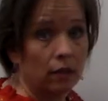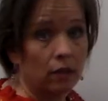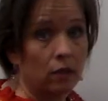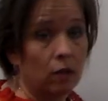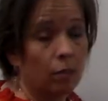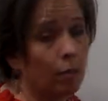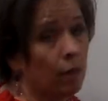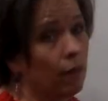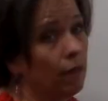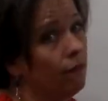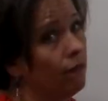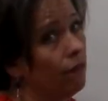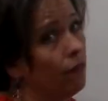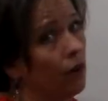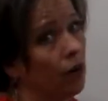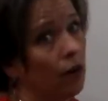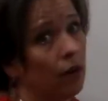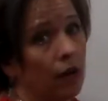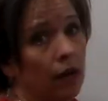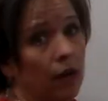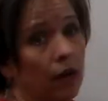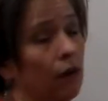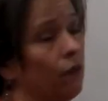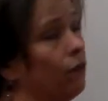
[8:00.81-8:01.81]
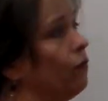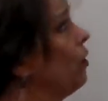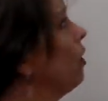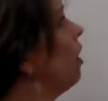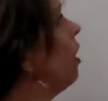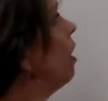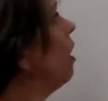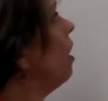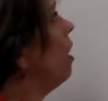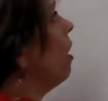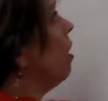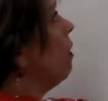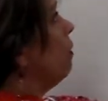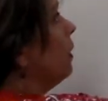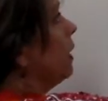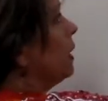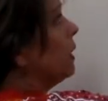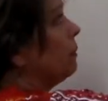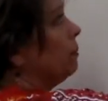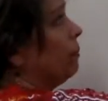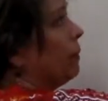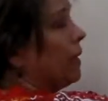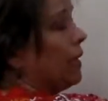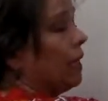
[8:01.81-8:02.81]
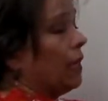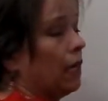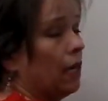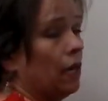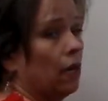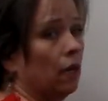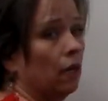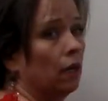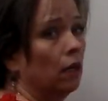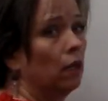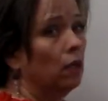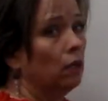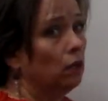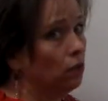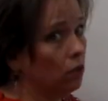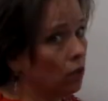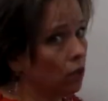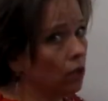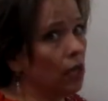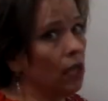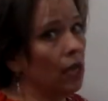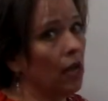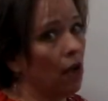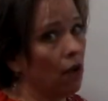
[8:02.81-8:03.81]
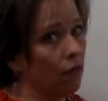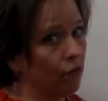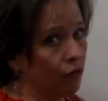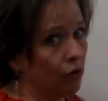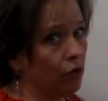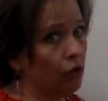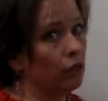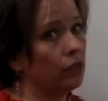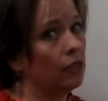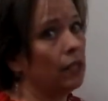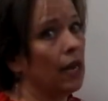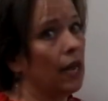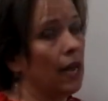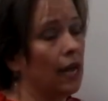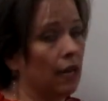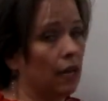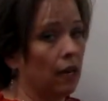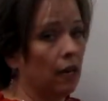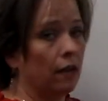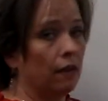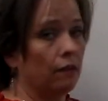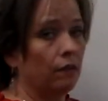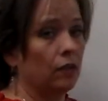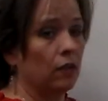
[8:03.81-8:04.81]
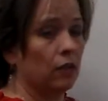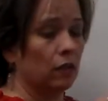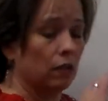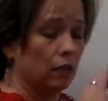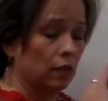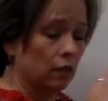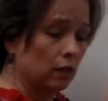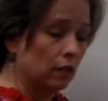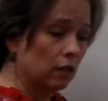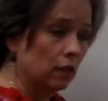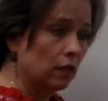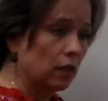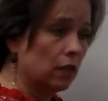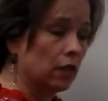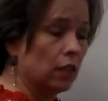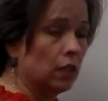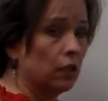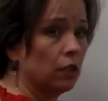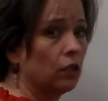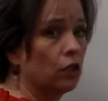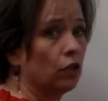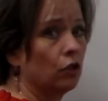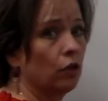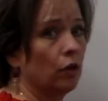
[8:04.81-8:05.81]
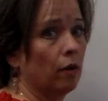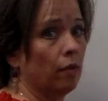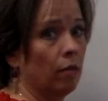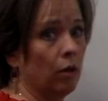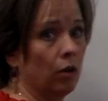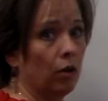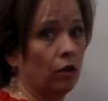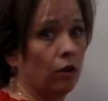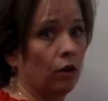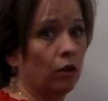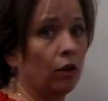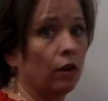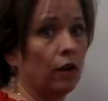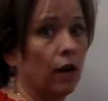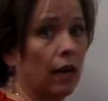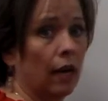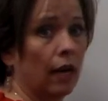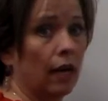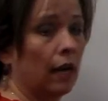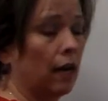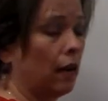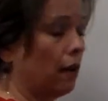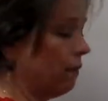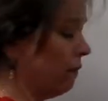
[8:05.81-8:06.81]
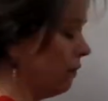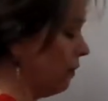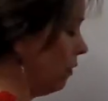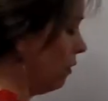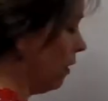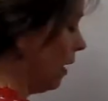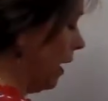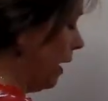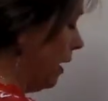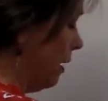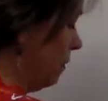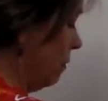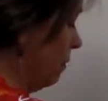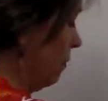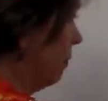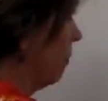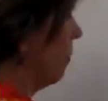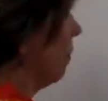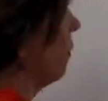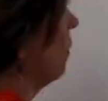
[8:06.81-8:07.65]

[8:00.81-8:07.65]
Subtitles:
So be very careful. Always be looking out for those negatives to distribute your negative, okay?